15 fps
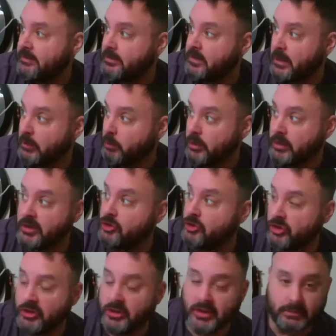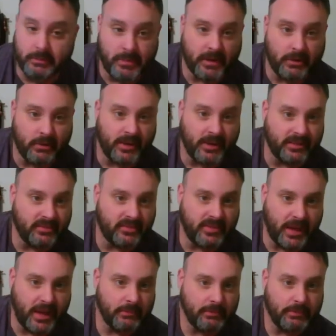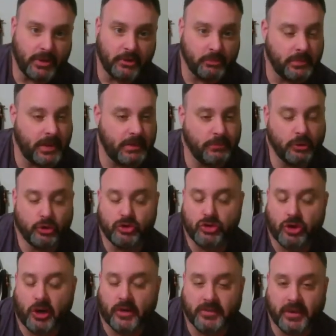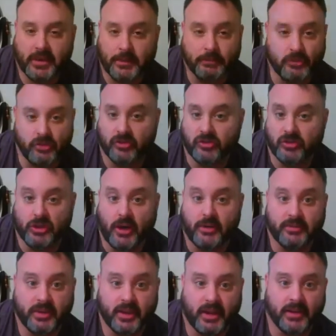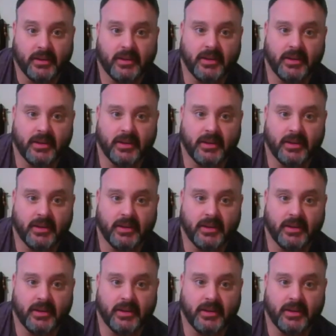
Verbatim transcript: they really should have done better against them, but maybe you could chalk that up to just an off day.